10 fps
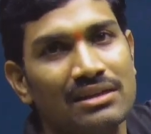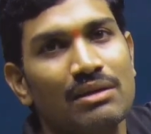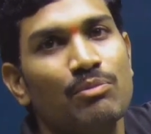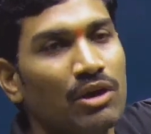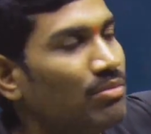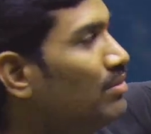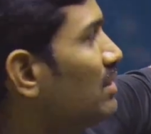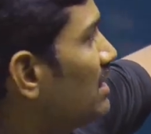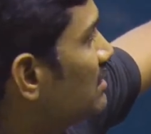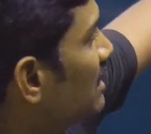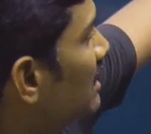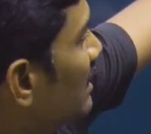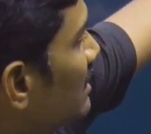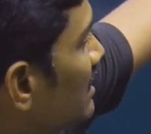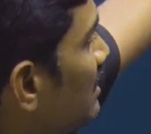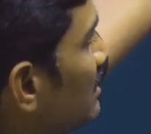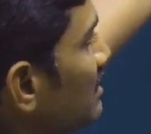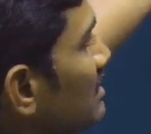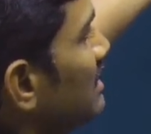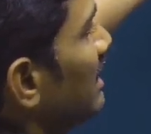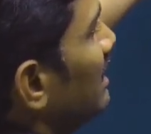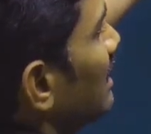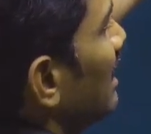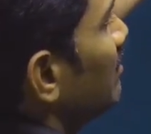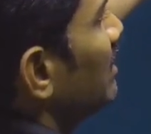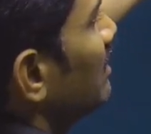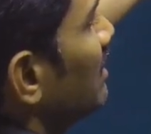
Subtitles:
the problem is second carbon,